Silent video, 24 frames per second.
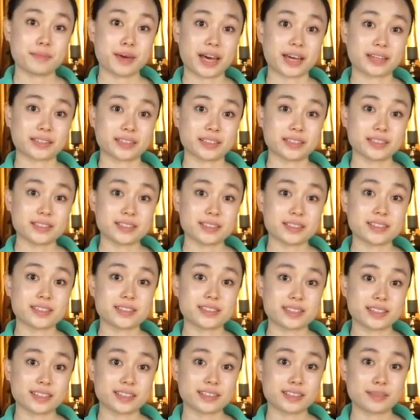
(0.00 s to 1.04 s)
magnets and
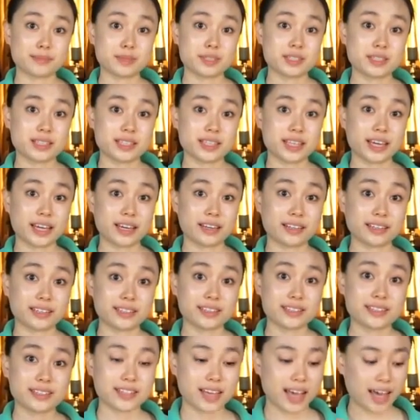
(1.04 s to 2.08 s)
stick them to the nail
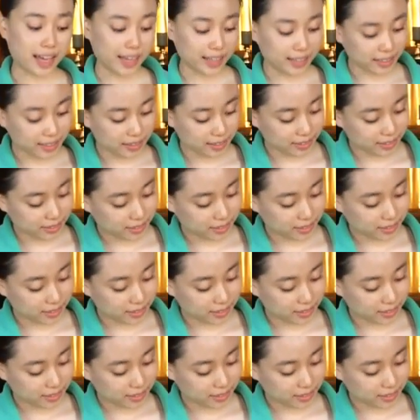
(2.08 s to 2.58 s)
inside,